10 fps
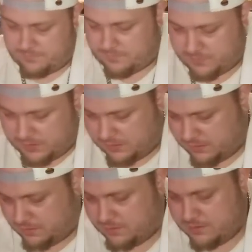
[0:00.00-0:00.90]
Sounds good.
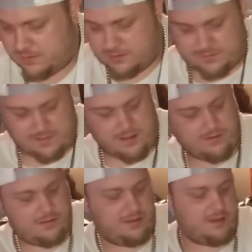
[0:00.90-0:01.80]
It's not
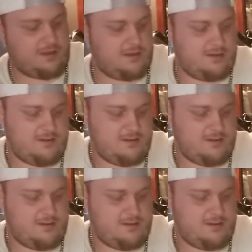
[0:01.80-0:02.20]
really that good.